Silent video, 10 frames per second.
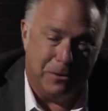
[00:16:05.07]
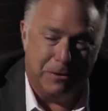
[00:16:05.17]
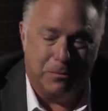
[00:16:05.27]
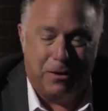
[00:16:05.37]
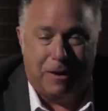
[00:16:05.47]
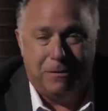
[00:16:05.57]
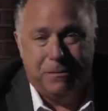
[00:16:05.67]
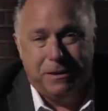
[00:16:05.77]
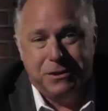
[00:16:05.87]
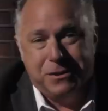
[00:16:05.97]
There's a problem
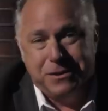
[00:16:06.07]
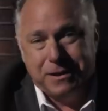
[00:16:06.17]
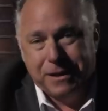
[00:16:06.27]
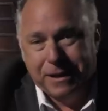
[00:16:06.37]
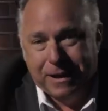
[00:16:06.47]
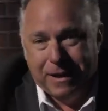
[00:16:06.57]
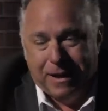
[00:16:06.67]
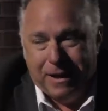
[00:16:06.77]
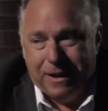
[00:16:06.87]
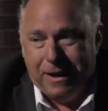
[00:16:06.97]
in the church.
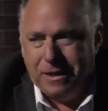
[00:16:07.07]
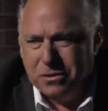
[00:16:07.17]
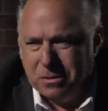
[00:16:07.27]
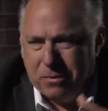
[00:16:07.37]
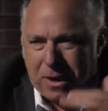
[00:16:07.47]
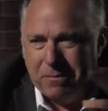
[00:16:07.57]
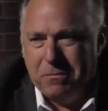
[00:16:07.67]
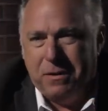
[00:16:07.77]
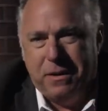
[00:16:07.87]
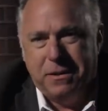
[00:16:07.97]
And so the
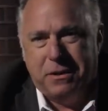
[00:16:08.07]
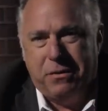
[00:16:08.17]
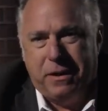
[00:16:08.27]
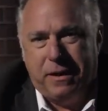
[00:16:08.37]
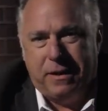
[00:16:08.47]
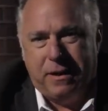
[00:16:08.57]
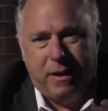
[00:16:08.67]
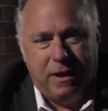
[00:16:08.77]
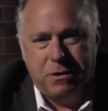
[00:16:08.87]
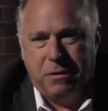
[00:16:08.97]
problem with this critic,
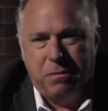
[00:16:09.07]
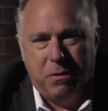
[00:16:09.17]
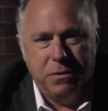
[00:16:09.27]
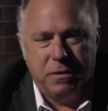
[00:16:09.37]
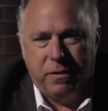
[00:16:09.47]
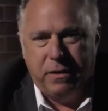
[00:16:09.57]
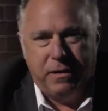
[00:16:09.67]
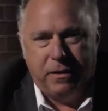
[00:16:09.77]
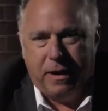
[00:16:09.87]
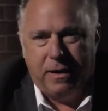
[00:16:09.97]
as with most of our
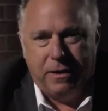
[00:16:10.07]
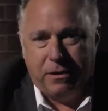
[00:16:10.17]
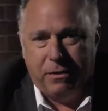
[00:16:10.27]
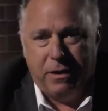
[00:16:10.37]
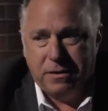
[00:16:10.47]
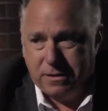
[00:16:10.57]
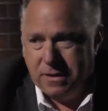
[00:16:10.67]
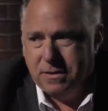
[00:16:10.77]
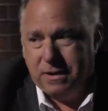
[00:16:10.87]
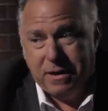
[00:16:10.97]
neo-Catholic critics
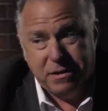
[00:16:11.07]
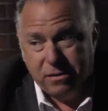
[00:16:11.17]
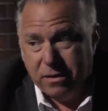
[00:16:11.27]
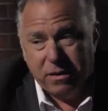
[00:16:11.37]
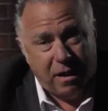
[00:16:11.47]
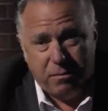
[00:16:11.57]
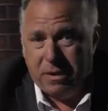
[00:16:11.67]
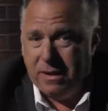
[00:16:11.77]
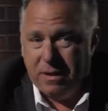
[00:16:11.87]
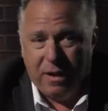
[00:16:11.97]
these days, and there are not
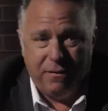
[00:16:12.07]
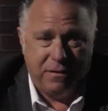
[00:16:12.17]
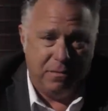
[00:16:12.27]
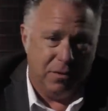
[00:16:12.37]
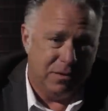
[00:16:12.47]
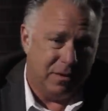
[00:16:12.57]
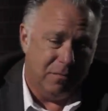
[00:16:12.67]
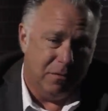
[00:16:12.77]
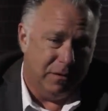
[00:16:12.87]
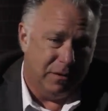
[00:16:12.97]
many left, most are
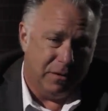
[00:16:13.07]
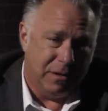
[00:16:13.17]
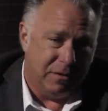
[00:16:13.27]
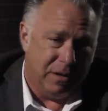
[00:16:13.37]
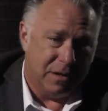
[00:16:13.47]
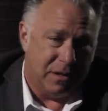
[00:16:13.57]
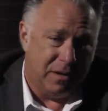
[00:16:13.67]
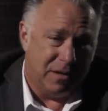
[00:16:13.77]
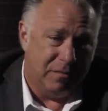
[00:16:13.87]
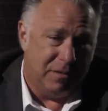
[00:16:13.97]
moving towards
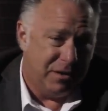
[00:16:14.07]
traditionalism.